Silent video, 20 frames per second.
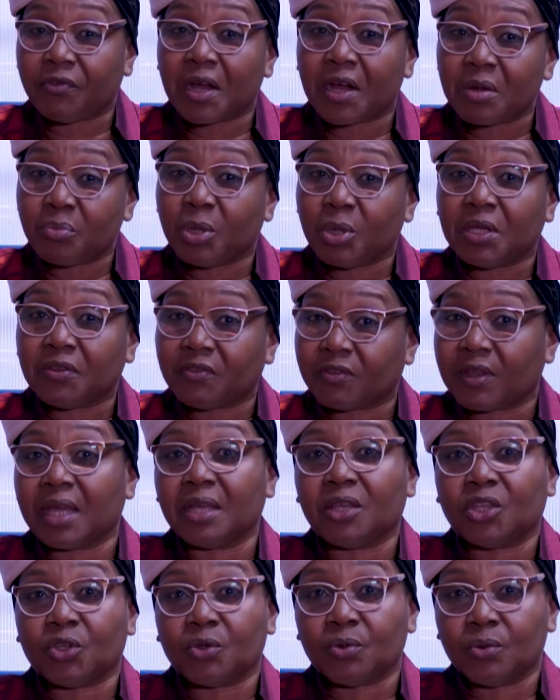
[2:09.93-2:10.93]
big thank
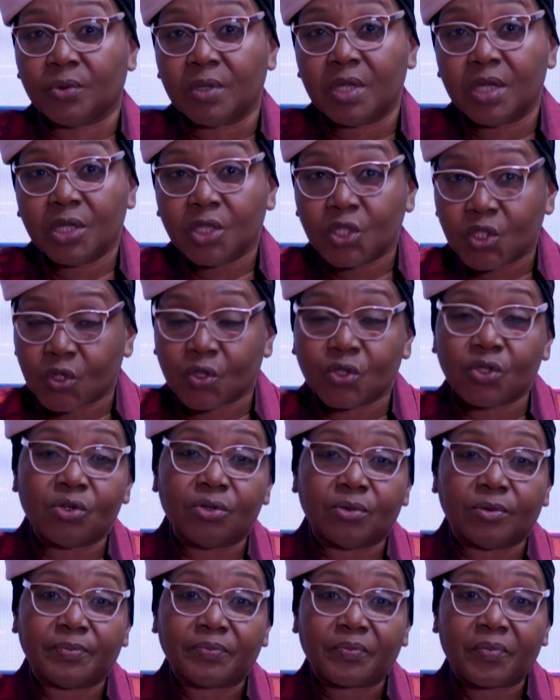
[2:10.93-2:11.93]
you to you,
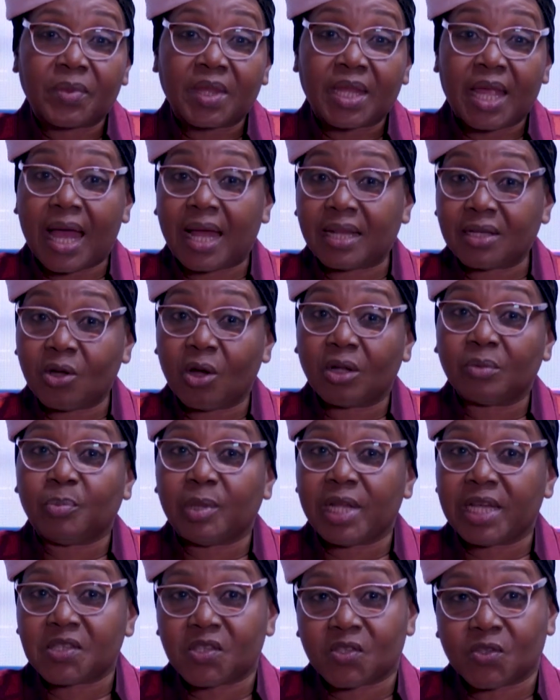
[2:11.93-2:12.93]
and God
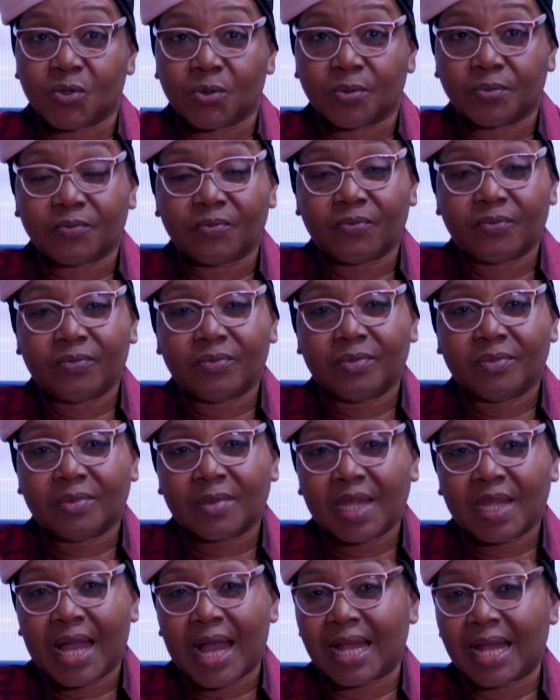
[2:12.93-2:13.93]
bless you.
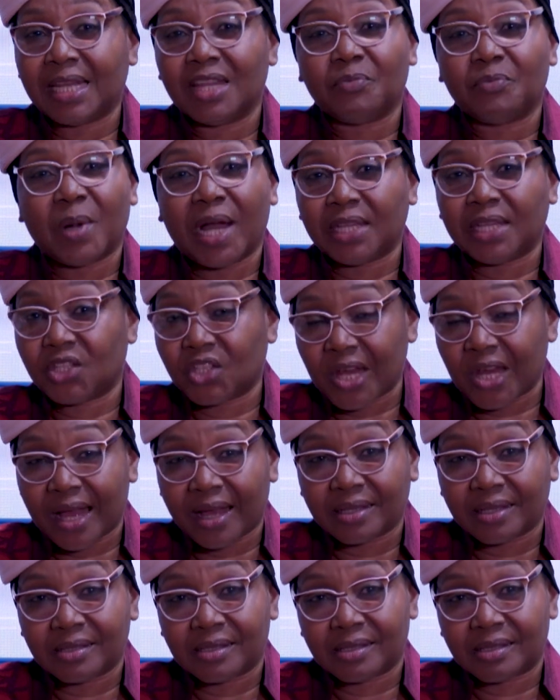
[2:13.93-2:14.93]
And if by
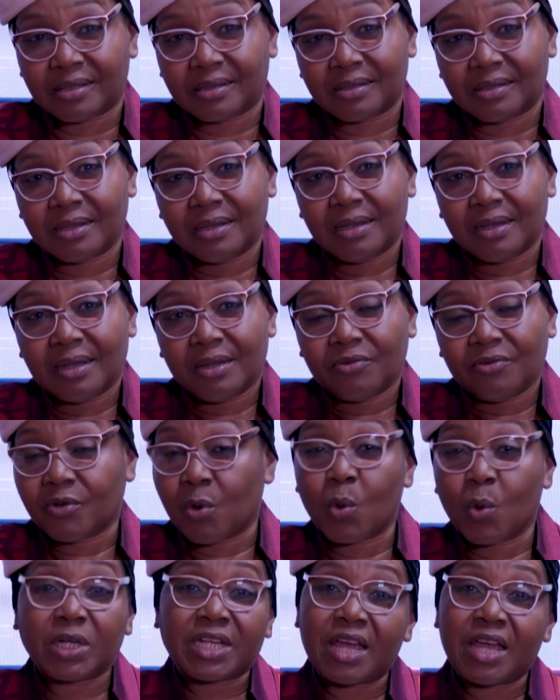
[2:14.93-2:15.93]
chance, for
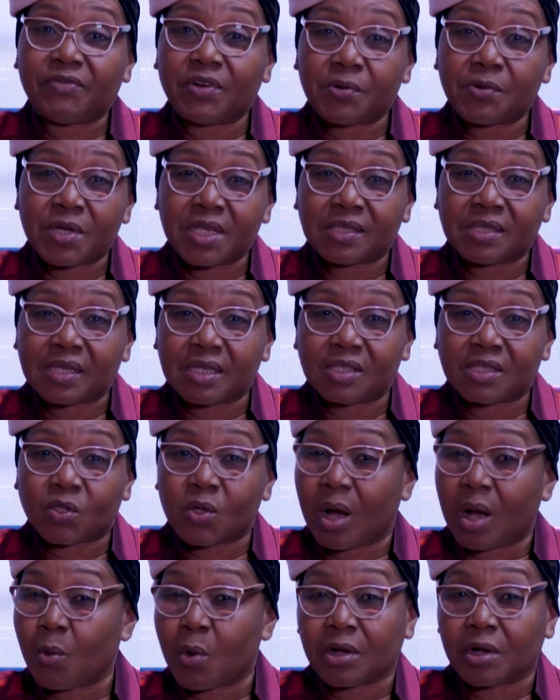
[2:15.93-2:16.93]
whatever reasons, you are
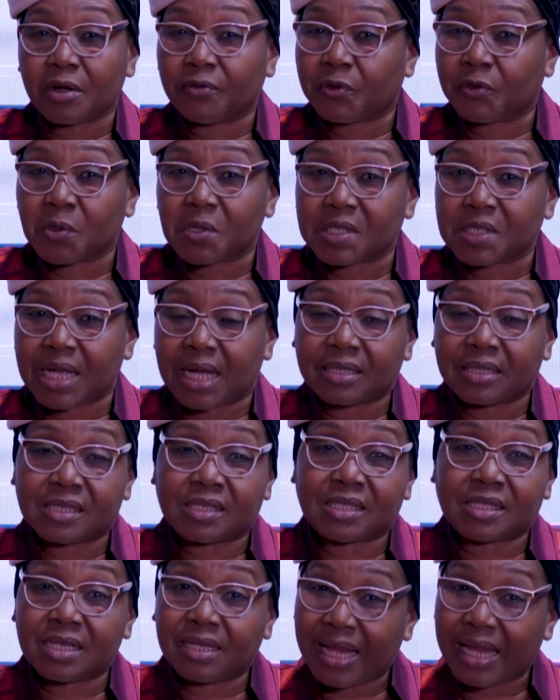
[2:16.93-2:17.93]
one of those that
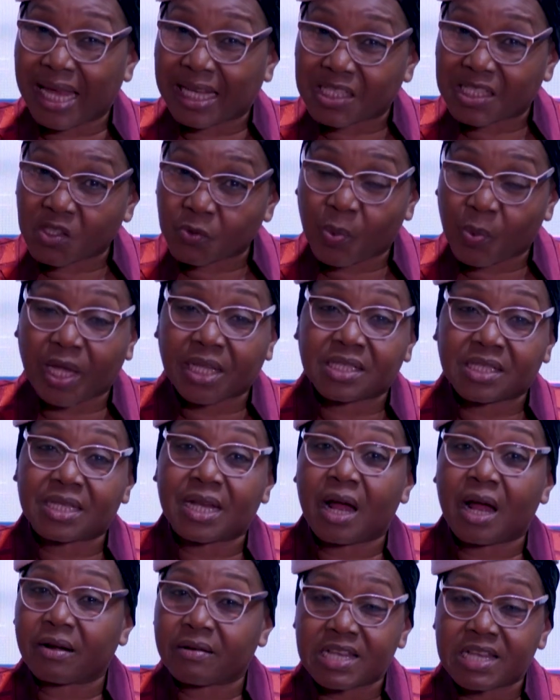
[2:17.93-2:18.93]
still expecting
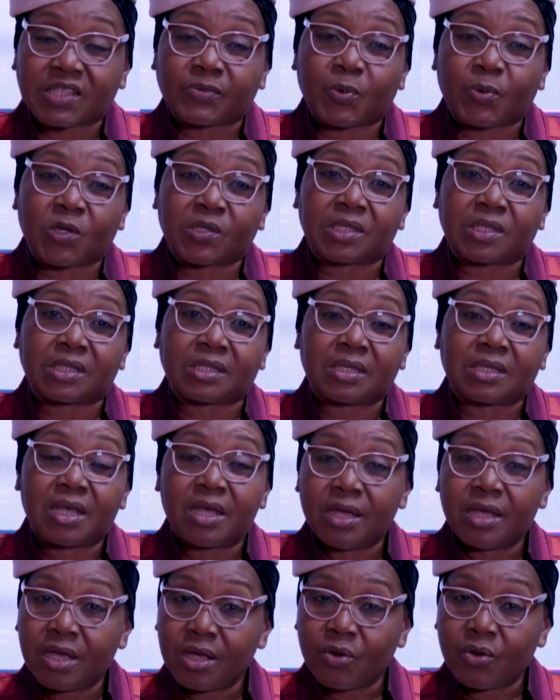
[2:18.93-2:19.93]
our response,
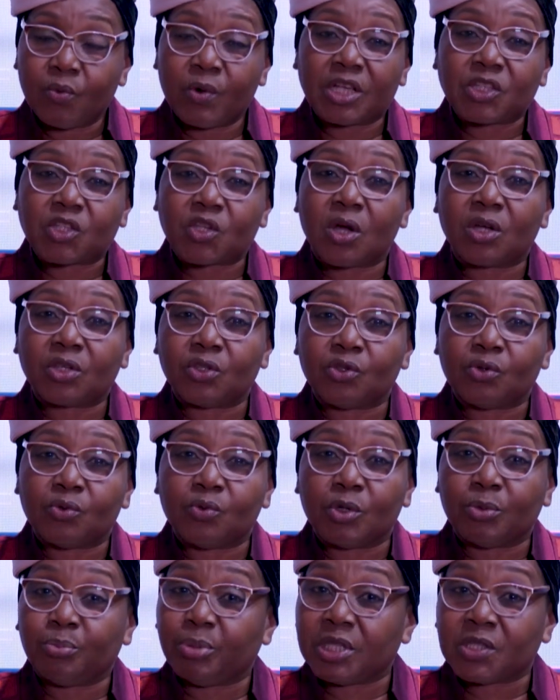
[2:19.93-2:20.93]
we're sure you will
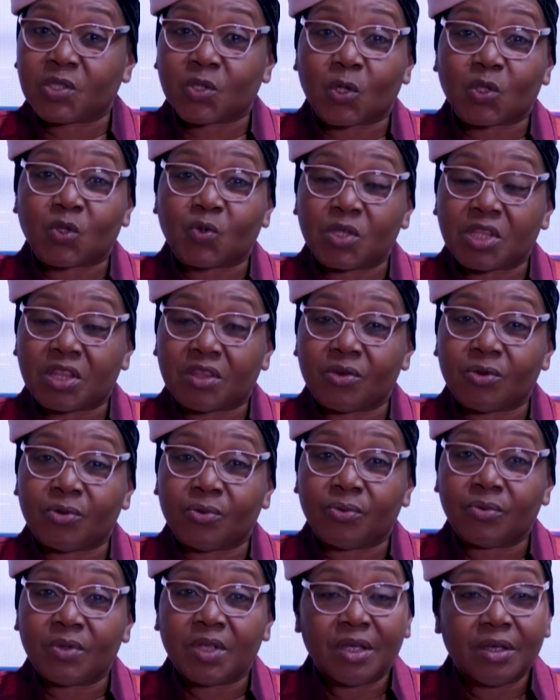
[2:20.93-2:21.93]
be in touch with you
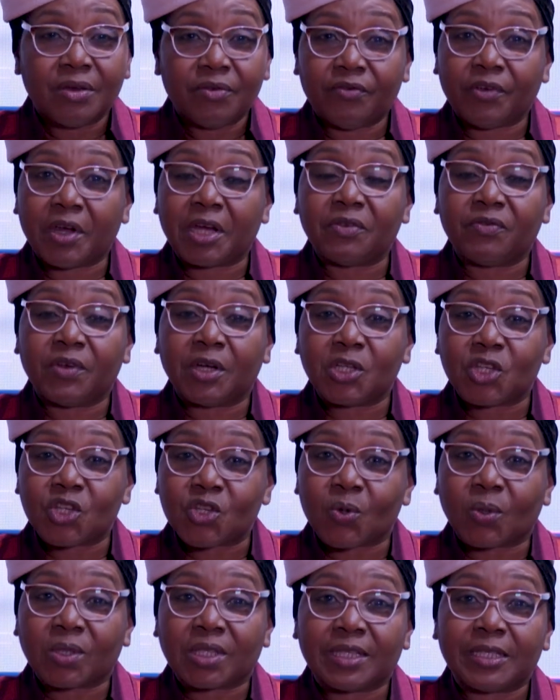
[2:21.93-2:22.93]
very, very
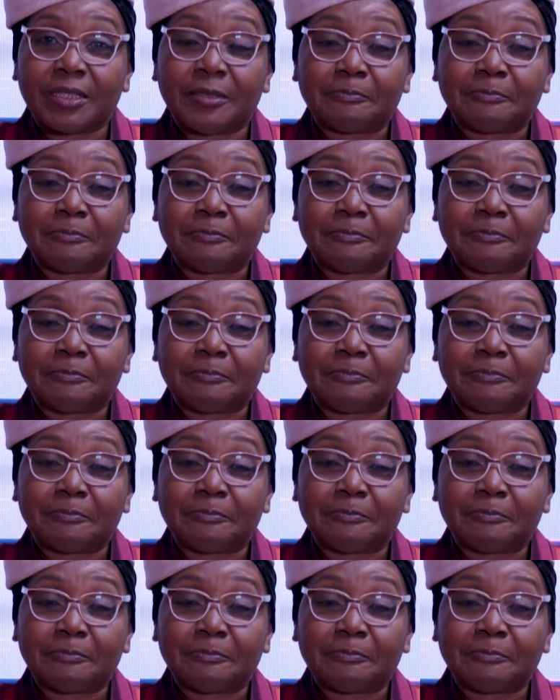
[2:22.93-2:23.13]
shortly.